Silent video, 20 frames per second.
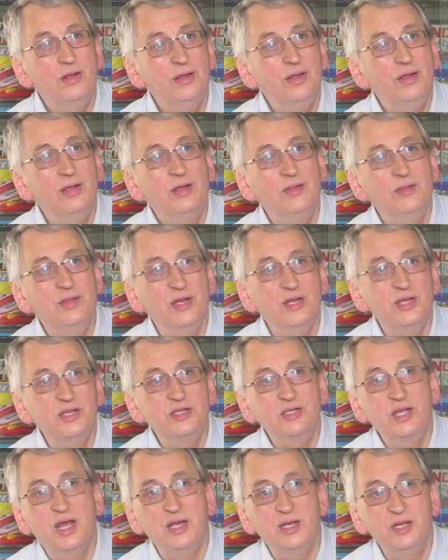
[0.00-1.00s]
That I
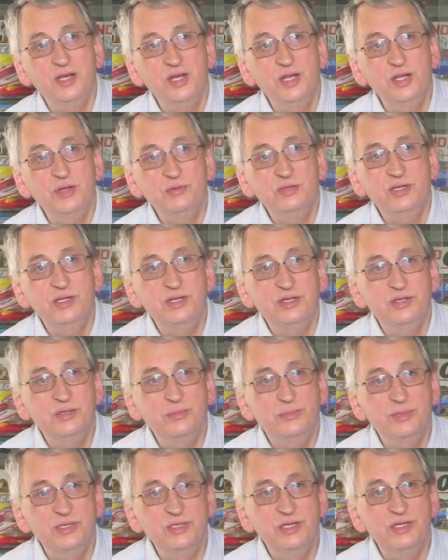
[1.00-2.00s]
decided to use it as
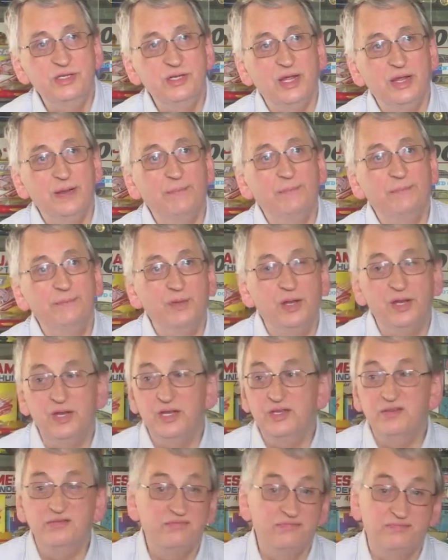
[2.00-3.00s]
a business name,
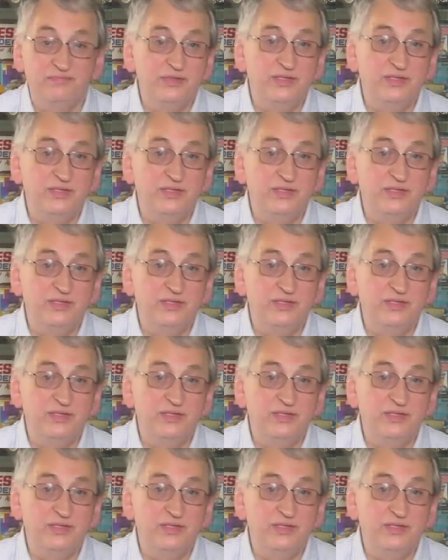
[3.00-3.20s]
and it's